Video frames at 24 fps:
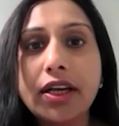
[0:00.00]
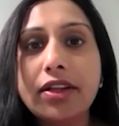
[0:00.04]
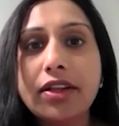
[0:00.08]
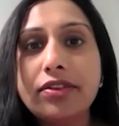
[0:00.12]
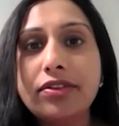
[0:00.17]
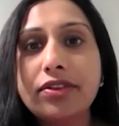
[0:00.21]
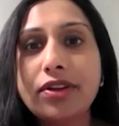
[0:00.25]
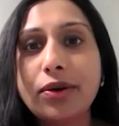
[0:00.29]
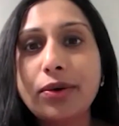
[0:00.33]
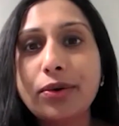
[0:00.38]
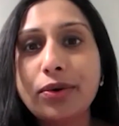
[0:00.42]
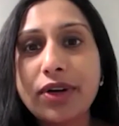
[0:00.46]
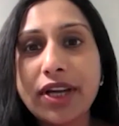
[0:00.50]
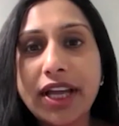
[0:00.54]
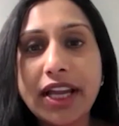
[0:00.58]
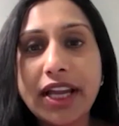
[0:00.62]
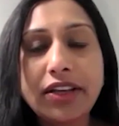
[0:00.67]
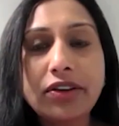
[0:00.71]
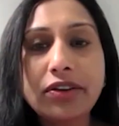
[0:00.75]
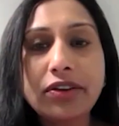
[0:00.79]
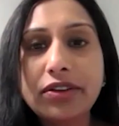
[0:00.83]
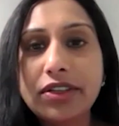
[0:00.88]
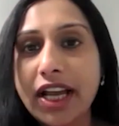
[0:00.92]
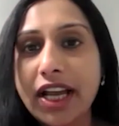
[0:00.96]
So can
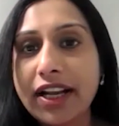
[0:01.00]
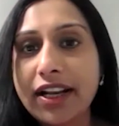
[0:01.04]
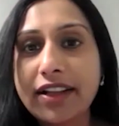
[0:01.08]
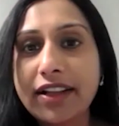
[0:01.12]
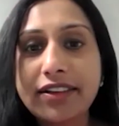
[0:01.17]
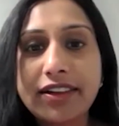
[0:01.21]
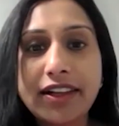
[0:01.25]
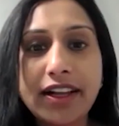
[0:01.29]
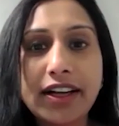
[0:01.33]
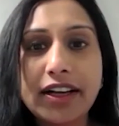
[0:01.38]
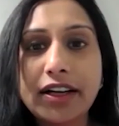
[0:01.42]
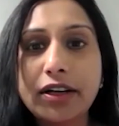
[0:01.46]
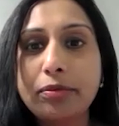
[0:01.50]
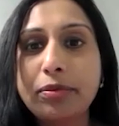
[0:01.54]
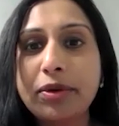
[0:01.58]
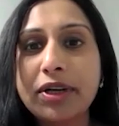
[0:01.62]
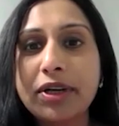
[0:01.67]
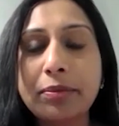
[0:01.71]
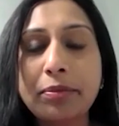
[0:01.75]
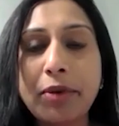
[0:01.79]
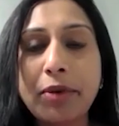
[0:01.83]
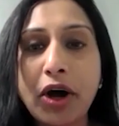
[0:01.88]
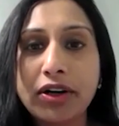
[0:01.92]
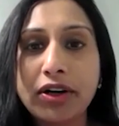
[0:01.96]
you tell us a little bit
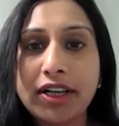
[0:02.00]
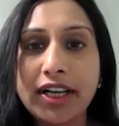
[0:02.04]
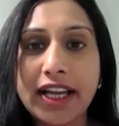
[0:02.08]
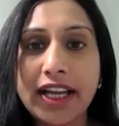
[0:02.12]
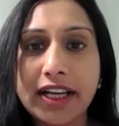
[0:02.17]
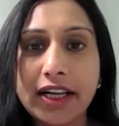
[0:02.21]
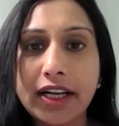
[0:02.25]
about